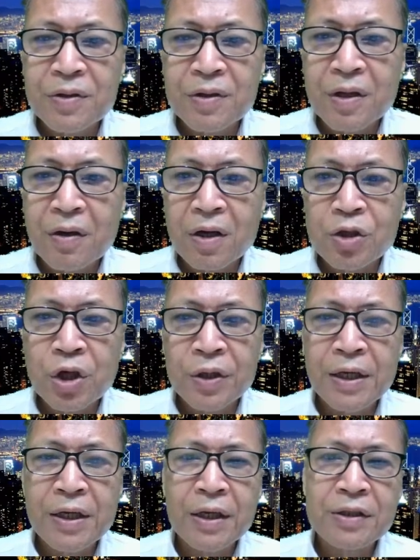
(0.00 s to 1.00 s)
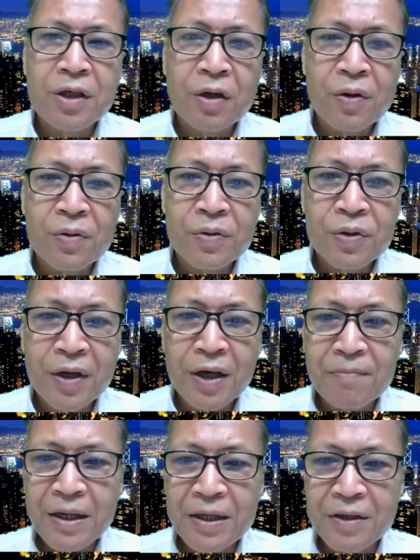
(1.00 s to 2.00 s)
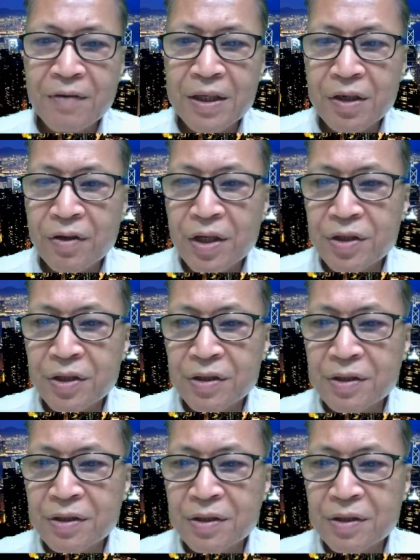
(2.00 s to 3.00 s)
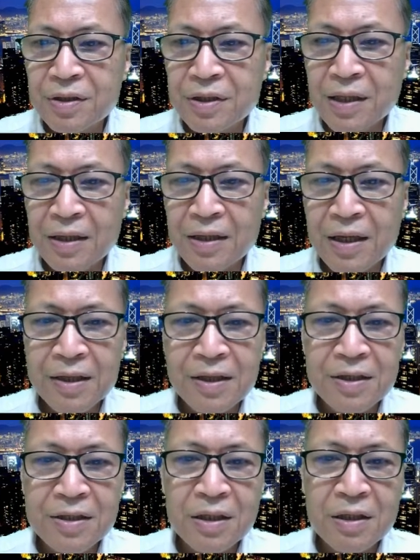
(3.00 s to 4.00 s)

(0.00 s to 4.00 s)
or 20 years ago, you can make the ventilation like this.